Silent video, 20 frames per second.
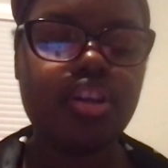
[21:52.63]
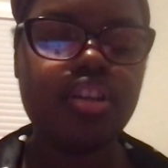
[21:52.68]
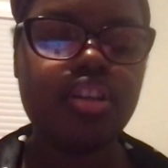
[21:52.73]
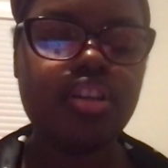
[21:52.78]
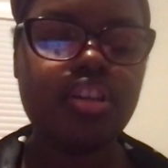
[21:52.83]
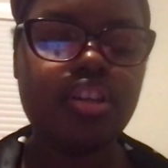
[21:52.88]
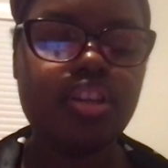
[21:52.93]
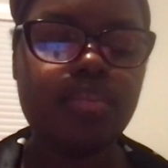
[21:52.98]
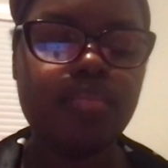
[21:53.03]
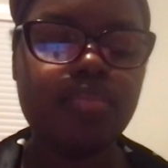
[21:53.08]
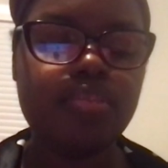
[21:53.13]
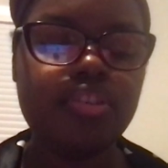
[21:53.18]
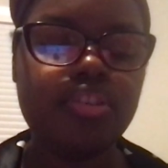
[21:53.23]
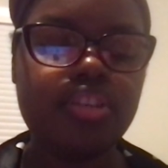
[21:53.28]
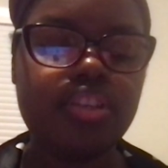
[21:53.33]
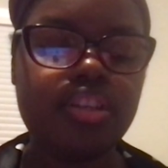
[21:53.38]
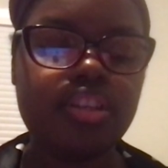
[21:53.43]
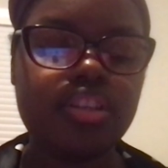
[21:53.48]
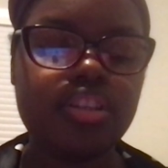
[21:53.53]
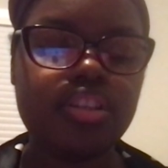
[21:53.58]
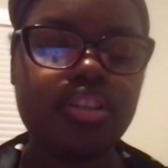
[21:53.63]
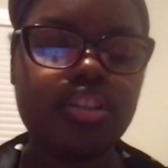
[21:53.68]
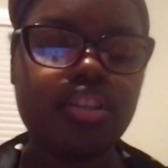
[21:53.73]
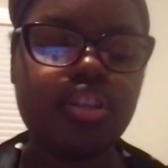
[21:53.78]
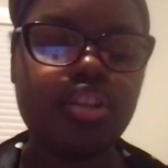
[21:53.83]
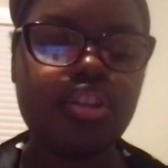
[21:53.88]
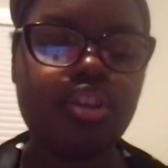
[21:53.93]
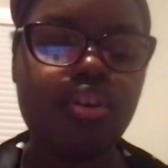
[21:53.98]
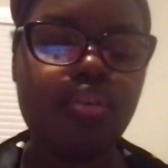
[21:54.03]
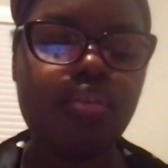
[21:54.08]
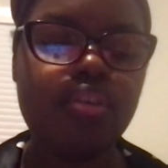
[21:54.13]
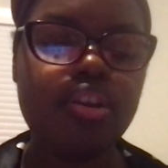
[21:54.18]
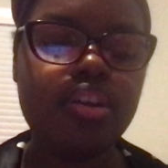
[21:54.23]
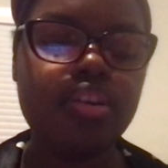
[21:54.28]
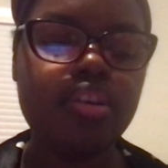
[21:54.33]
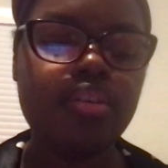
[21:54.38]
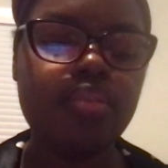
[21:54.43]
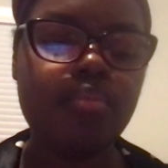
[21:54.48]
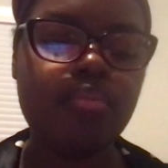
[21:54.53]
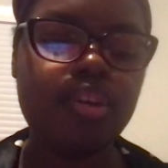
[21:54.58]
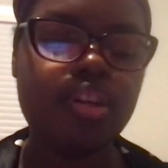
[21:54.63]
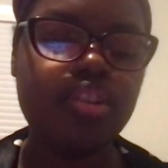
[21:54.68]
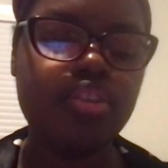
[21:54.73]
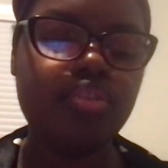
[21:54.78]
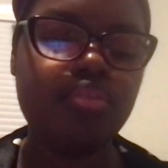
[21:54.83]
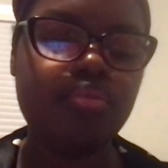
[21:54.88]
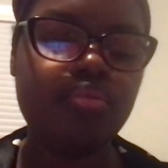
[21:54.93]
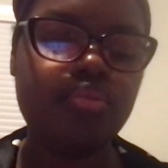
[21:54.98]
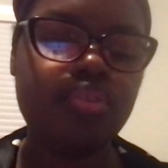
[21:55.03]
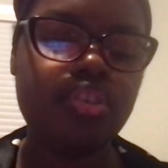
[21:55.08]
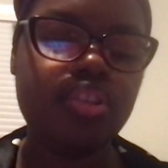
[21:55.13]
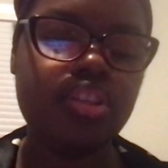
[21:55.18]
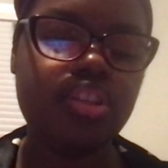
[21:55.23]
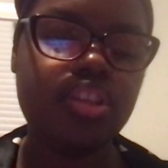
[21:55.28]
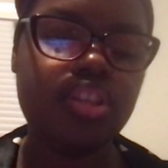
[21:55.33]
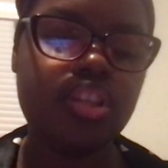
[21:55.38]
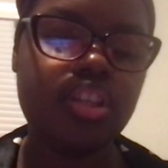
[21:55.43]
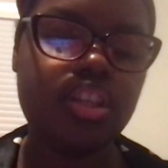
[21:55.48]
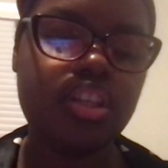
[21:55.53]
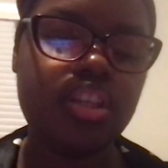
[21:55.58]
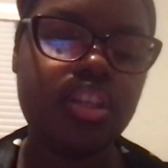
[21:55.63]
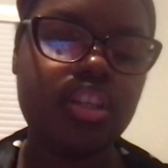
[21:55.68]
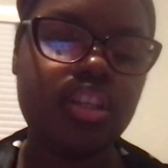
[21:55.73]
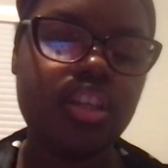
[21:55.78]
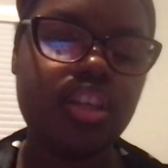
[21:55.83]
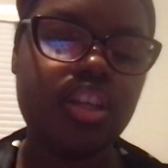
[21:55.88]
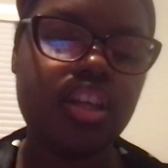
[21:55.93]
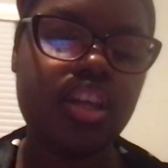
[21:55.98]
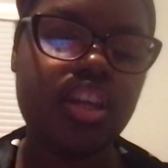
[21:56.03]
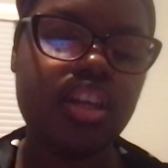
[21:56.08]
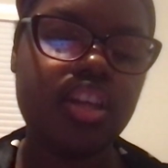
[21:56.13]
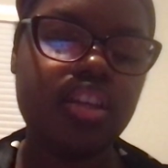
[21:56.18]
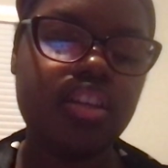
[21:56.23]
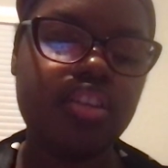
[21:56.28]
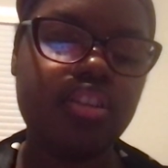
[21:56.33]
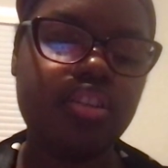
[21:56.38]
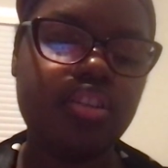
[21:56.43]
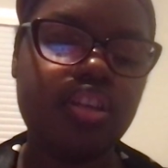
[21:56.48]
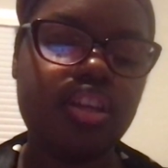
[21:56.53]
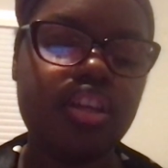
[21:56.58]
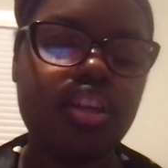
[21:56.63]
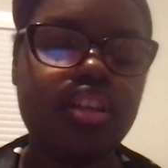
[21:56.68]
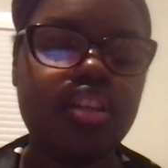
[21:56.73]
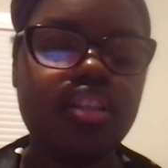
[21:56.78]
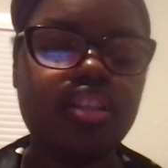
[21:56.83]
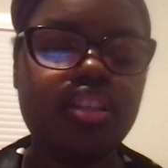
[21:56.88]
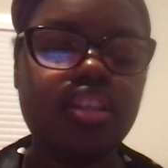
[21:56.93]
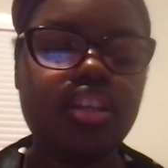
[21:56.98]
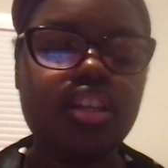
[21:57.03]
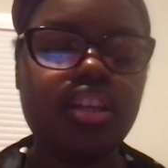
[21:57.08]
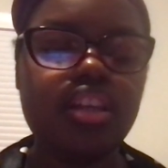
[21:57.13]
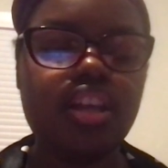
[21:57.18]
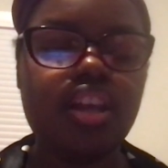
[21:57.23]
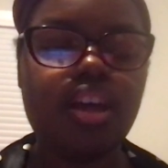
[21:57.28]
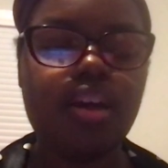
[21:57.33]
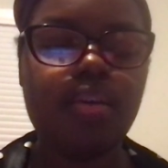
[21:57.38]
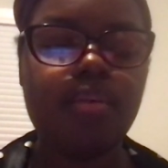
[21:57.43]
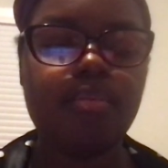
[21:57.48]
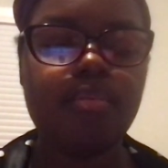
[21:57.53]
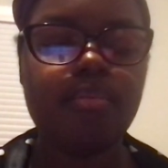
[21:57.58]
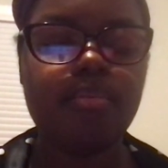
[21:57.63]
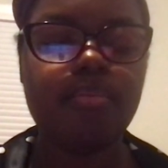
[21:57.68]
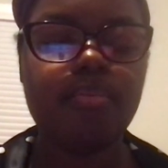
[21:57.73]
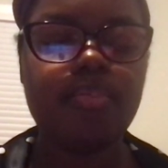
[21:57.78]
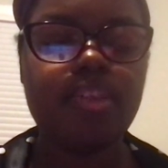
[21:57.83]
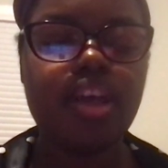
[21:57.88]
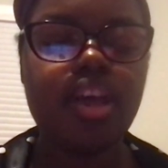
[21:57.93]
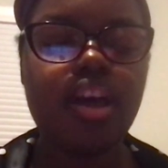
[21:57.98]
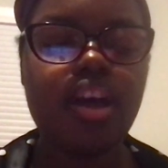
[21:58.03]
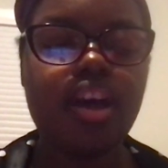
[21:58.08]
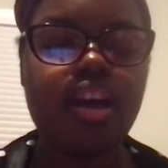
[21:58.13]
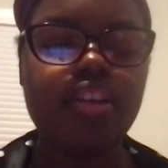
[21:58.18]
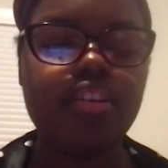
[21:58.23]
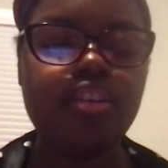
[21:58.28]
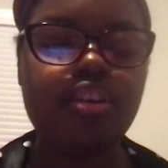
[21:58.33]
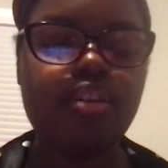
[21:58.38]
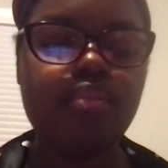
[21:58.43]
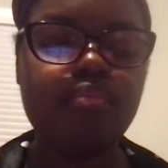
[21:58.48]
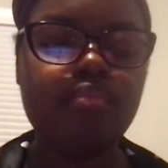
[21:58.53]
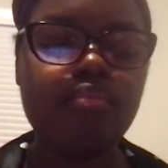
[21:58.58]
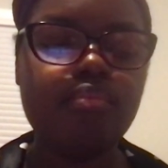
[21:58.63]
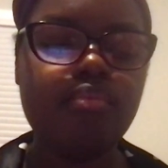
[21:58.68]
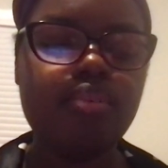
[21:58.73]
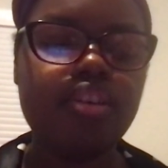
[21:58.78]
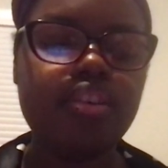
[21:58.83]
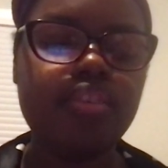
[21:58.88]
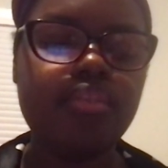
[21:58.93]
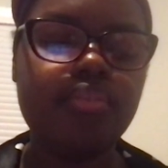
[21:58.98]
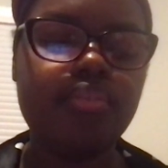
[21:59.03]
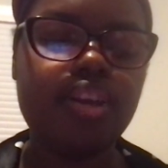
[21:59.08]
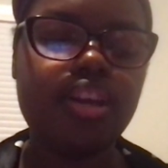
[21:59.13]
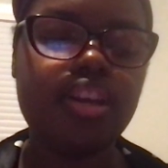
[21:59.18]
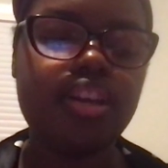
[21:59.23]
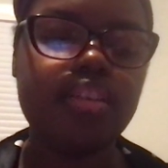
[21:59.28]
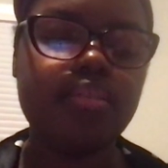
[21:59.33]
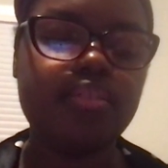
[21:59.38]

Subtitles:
Number six, knowing when to disengage. Seek help. I don't want to fight